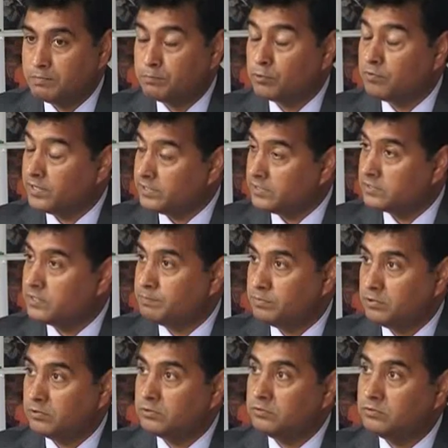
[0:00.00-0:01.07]
providing
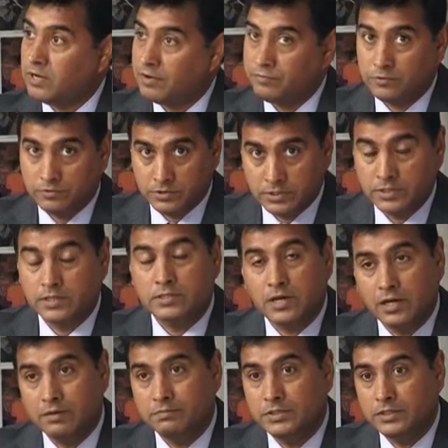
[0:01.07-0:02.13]
support to refugees and
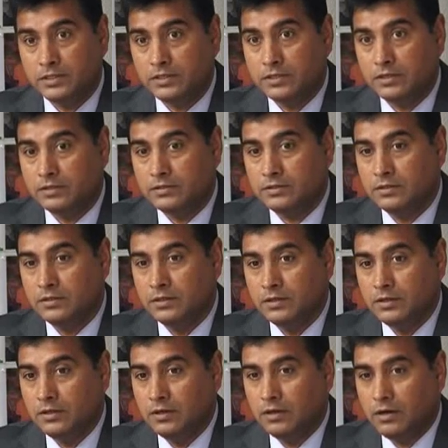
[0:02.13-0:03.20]
asylum seekers,
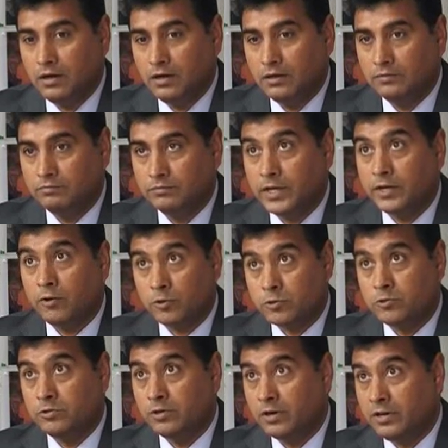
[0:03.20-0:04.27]
and
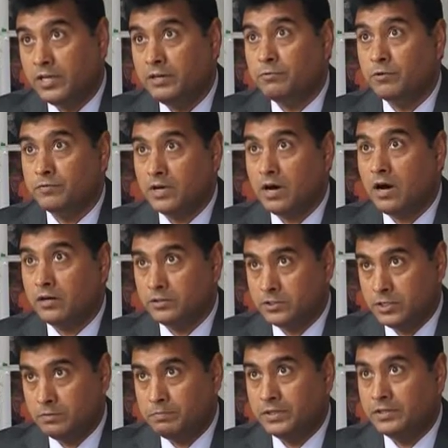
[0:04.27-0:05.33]
also the relief of the
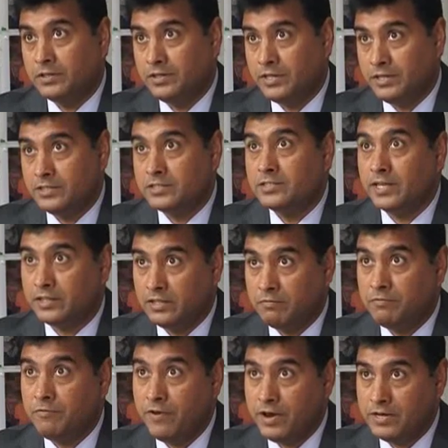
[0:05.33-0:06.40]
hardship and the needs that they
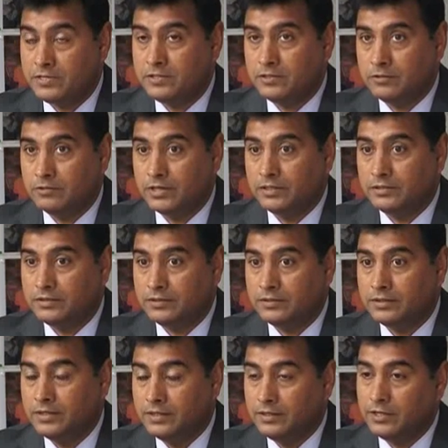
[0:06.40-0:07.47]
face, and
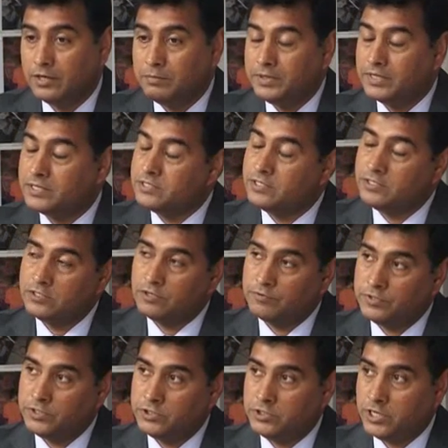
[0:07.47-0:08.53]
there have been a series
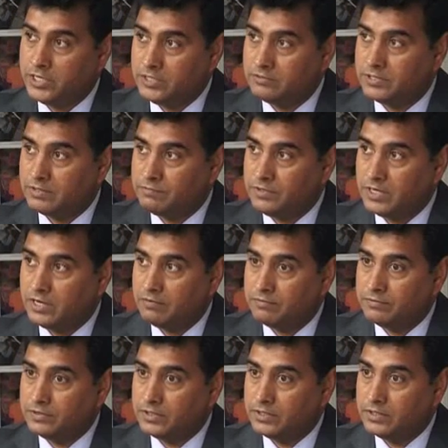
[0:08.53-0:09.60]
of initiatives that we have
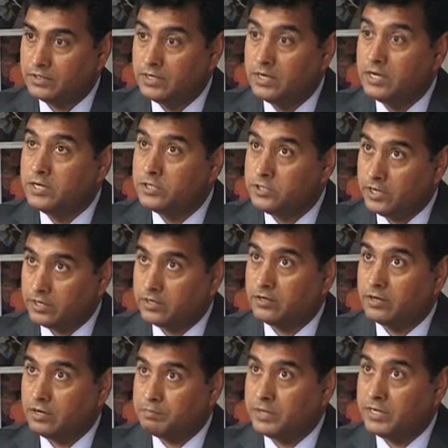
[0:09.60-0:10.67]

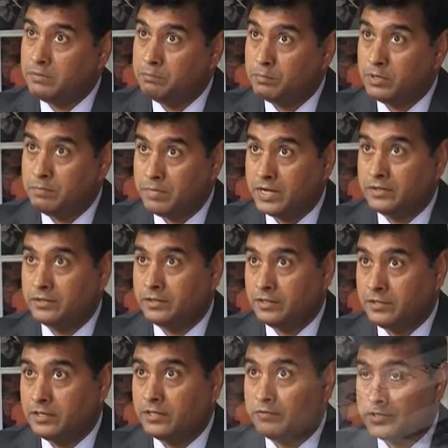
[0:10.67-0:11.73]
taken up and implemented
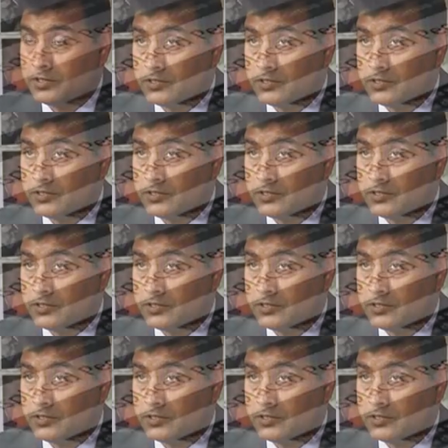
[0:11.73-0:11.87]
and delivered